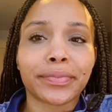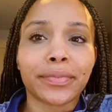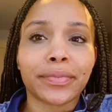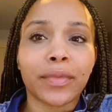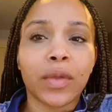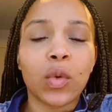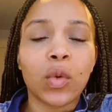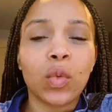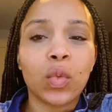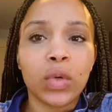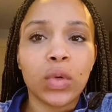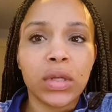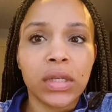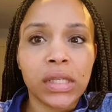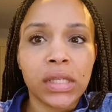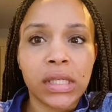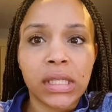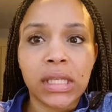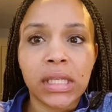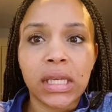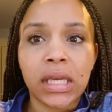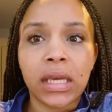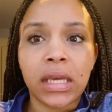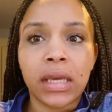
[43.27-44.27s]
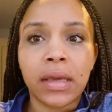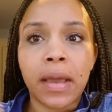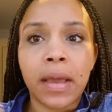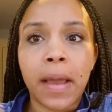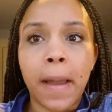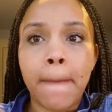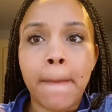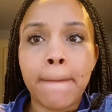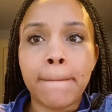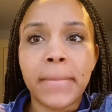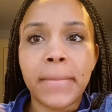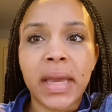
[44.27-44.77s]
we'll see
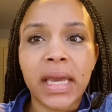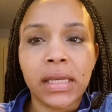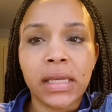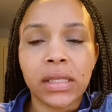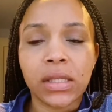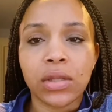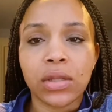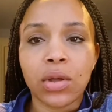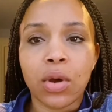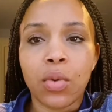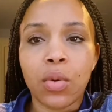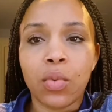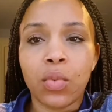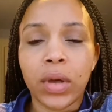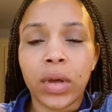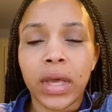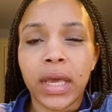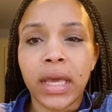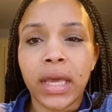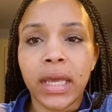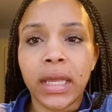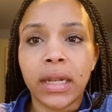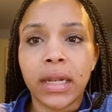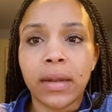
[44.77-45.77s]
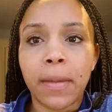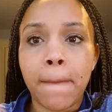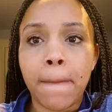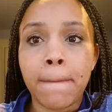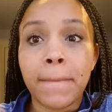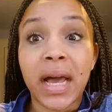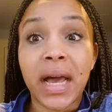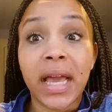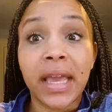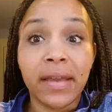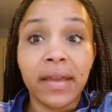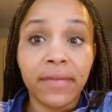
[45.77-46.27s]
based on what
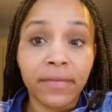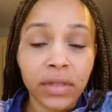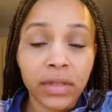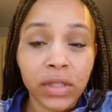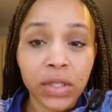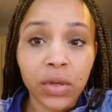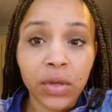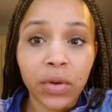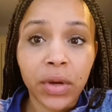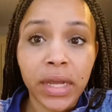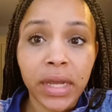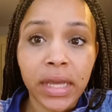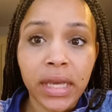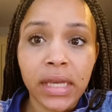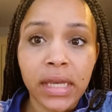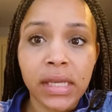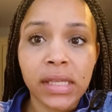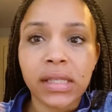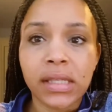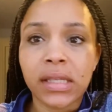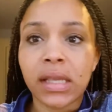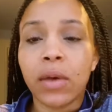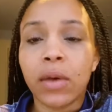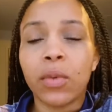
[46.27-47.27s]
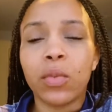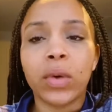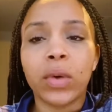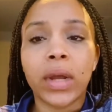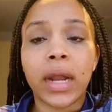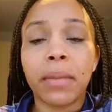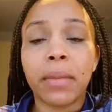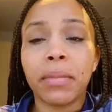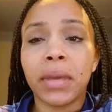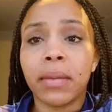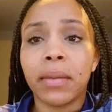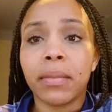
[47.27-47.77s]
my inventory is. And what
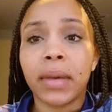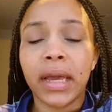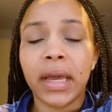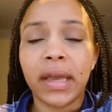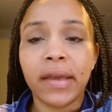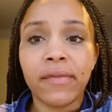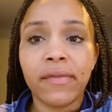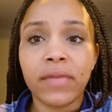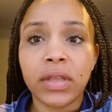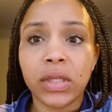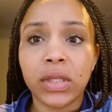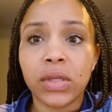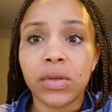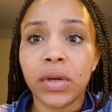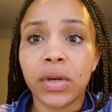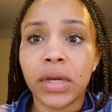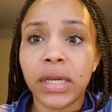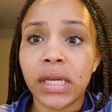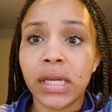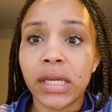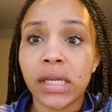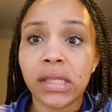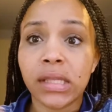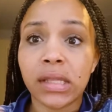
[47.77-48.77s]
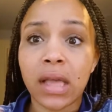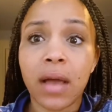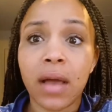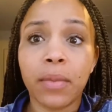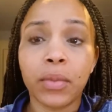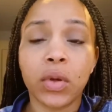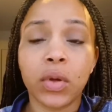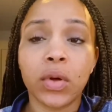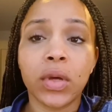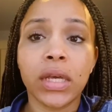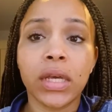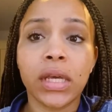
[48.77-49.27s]
I mean by inventory is
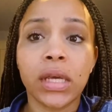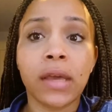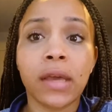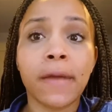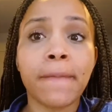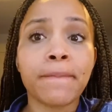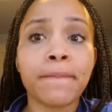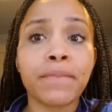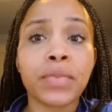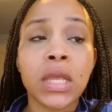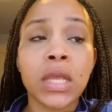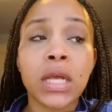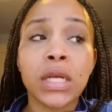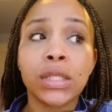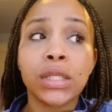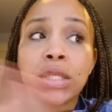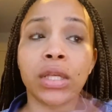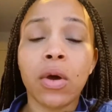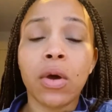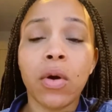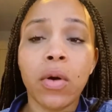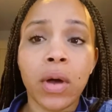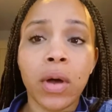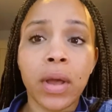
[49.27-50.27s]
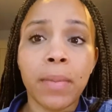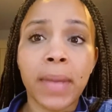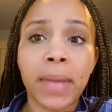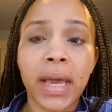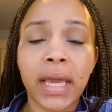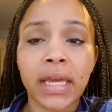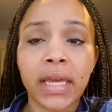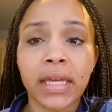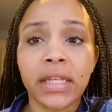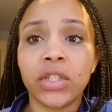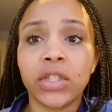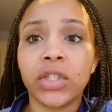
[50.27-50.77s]
I'm going to go in my
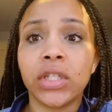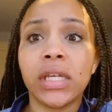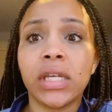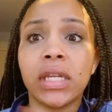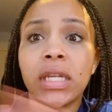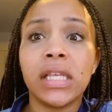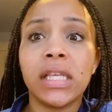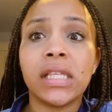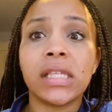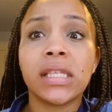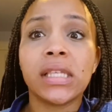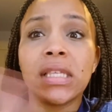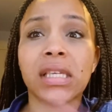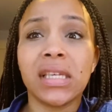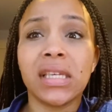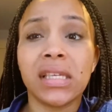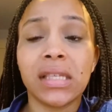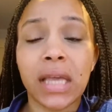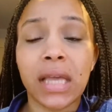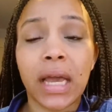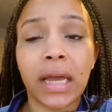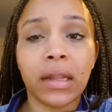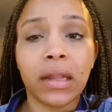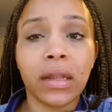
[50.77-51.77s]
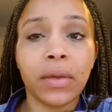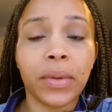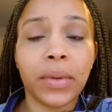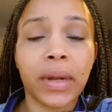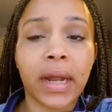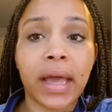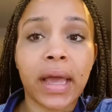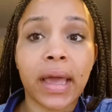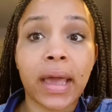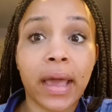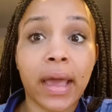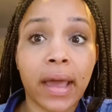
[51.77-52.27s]
kitchen and see exactly what
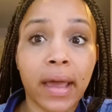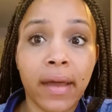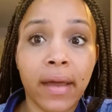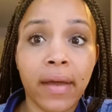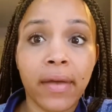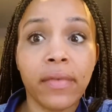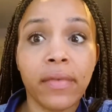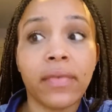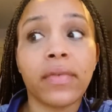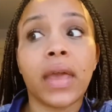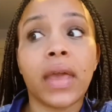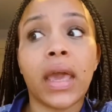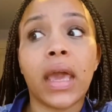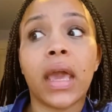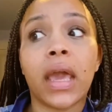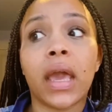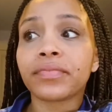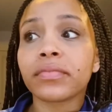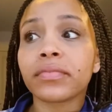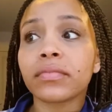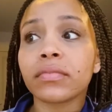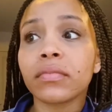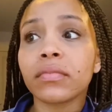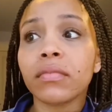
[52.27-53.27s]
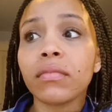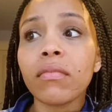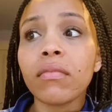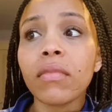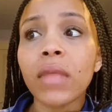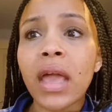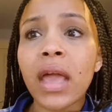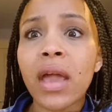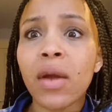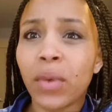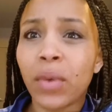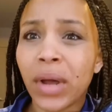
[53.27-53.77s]
I have
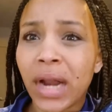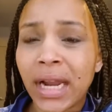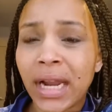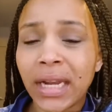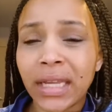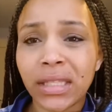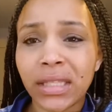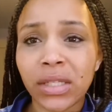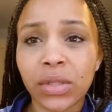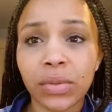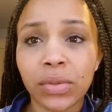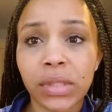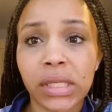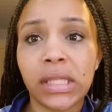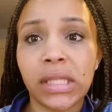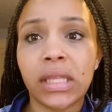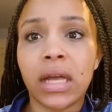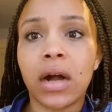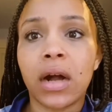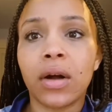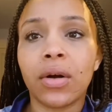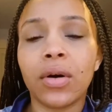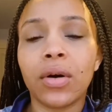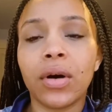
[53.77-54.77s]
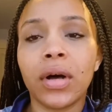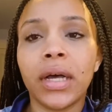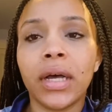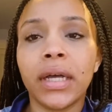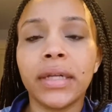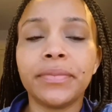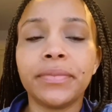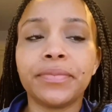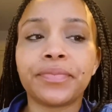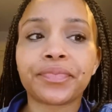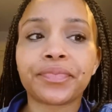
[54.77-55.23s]
and what I need to restock on.